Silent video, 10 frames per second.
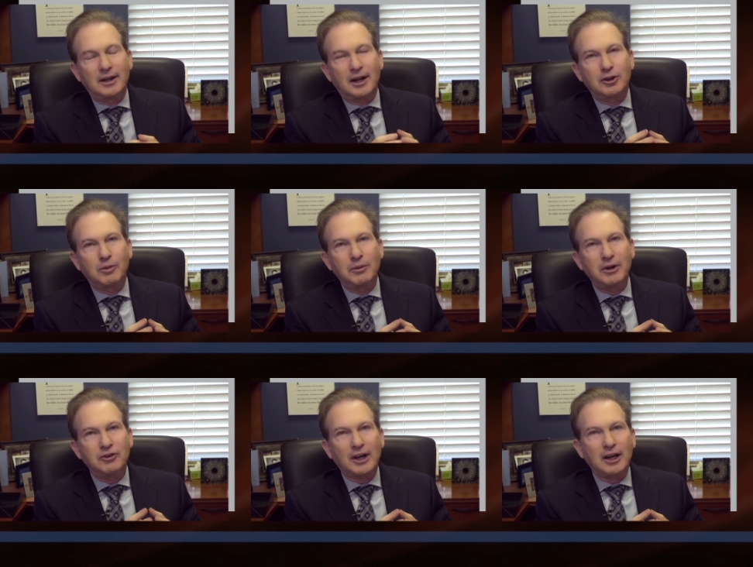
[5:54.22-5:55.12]
At the
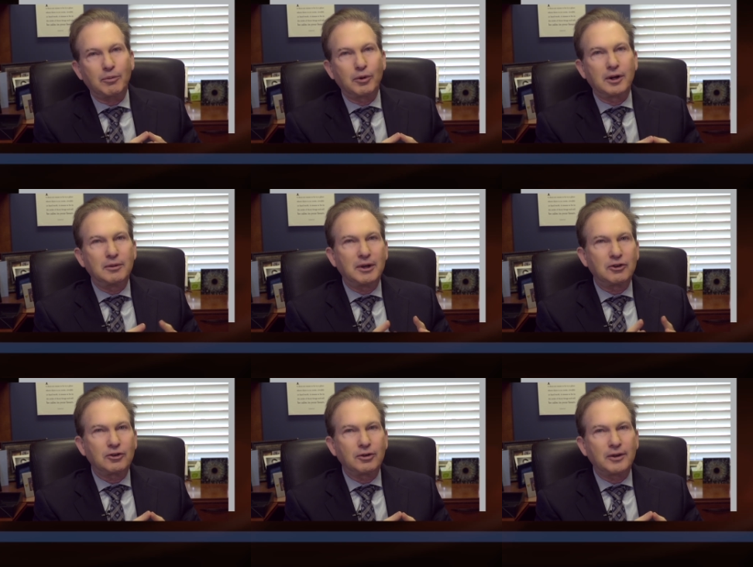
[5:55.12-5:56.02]
1-week checkup, we're going to make
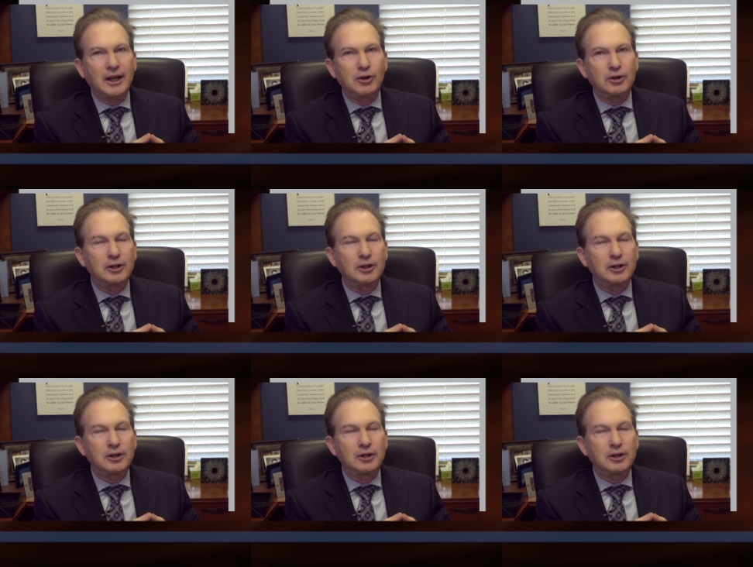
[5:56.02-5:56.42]
sure that your